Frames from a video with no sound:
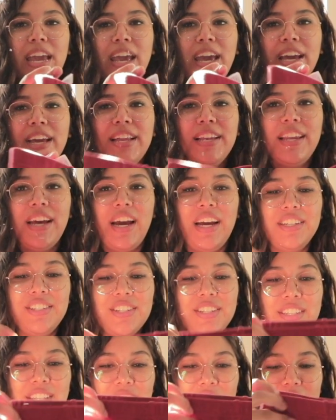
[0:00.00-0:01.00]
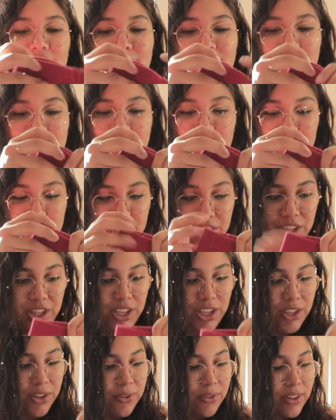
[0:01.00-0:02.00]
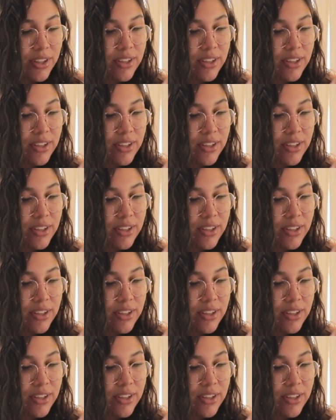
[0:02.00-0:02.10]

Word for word: and I just think it's such a cute